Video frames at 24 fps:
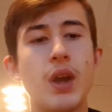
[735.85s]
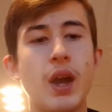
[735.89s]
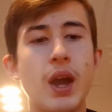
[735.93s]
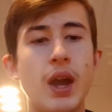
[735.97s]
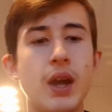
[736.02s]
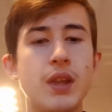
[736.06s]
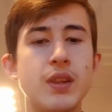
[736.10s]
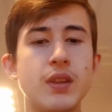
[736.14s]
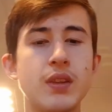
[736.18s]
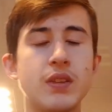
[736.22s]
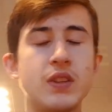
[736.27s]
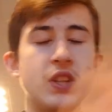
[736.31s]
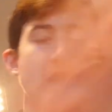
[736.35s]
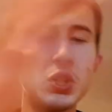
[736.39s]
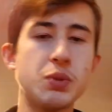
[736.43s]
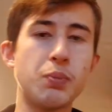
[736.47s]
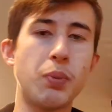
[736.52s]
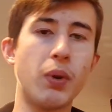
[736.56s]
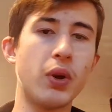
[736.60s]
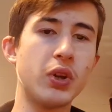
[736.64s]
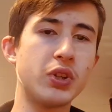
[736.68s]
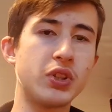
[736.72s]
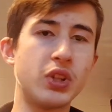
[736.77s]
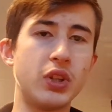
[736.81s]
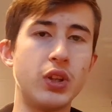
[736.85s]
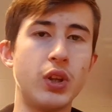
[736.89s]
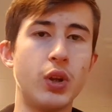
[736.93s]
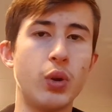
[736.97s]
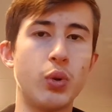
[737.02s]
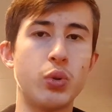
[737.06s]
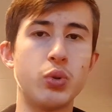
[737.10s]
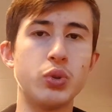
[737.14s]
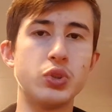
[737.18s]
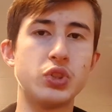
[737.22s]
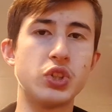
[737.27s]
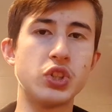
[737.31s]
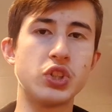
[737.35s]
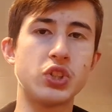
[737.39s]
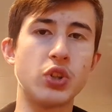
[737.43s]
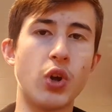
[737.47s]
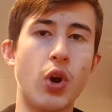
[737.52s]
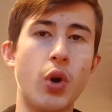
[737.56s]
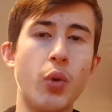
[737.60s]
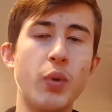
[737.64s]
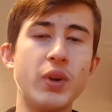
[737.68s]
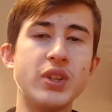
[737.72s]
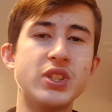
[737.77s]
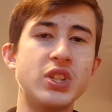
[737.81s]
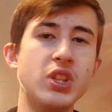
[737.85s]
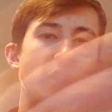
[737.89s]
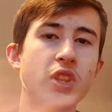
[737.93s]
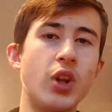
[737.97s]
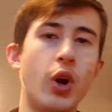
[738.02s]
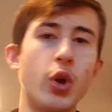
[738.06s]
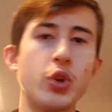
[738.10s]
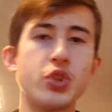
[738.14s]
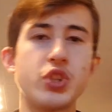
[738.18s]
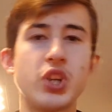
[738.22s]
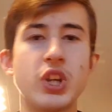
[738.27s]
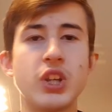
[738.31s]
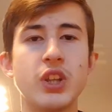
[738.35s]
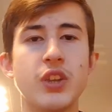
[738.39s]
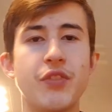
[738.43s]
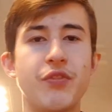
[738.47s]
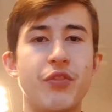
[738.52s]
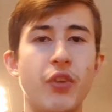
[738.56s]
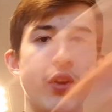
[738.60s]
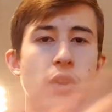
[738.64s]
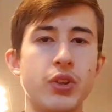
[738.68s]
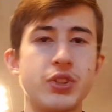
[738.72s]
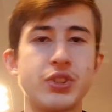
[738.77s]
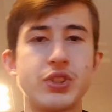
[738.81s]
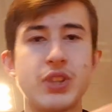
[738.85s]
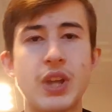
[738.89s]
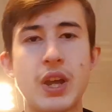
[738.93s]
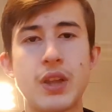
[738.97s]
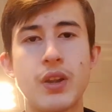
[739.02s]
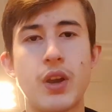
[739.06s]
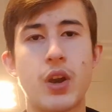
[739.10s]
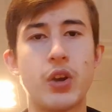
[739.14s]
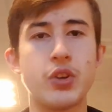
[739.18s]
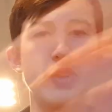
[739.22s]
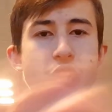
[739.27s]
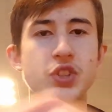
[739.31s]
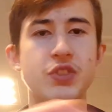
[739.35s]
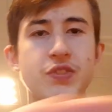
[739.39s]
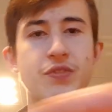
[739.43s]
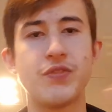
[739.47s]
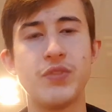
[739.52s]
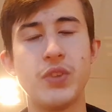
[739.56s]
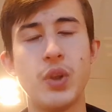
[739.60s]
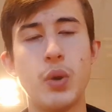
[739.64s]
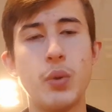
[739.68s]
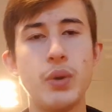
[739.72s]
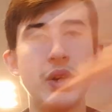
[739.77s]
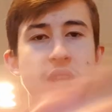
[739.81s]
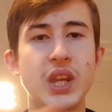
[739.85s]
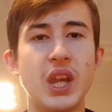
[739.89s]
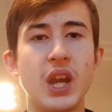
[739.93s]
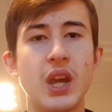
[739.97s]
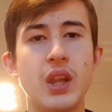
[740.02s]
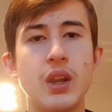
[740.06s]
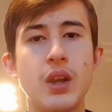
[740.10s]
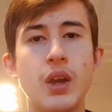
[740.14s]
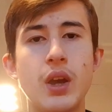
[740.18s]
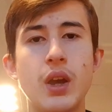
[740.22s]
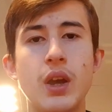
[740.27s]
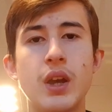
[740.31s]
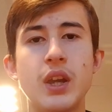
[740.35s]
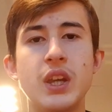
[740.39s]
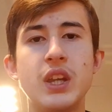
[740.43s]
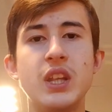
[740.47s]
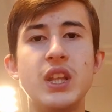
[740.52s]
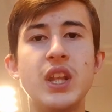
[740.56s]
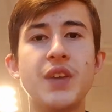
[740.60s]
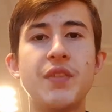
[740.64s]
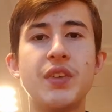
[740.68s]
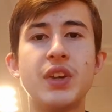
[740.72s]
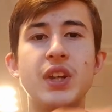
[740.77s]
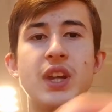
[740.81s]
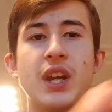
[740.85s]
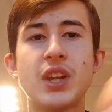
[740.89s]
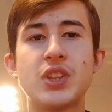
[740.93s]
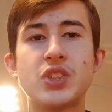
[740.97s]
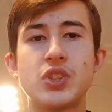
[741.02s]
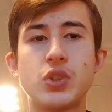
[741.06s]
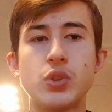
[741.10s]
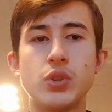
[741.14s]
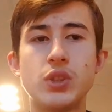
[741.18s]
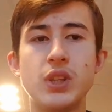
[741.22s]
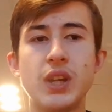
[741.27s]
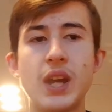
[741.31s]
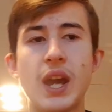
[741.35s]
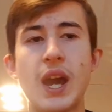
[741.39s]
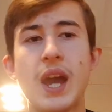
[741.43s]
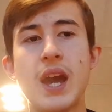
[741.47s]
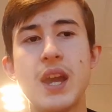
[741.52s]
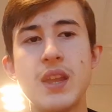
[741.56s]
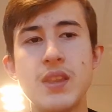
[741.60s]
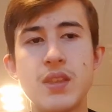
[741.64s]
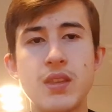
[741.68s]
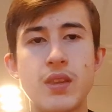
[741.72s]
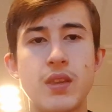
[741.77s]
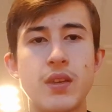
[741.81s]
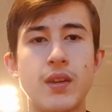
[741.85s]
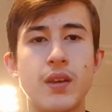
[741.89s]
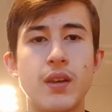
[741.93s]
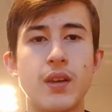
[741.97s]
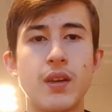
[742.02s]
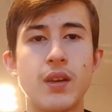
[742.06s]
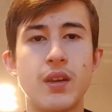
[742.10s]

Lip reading: And this person, you know, who's just always indulging in the thoughts that are just flowing in, he never gets to the end